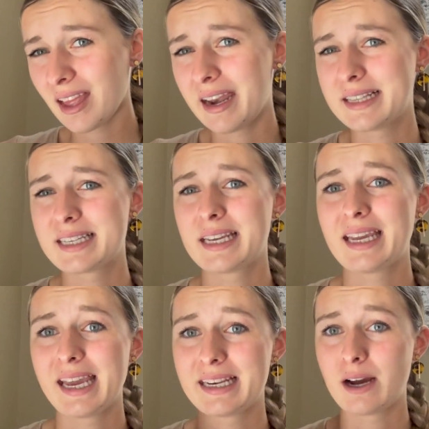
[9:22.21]
I'd say,
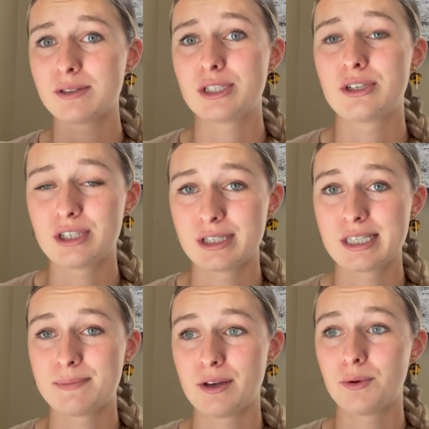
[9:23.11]
okay, now it's your turn to
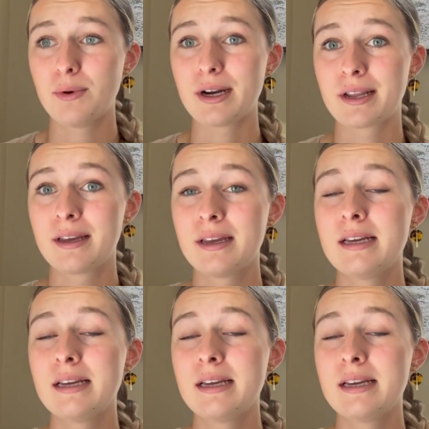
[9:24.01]
spell the word.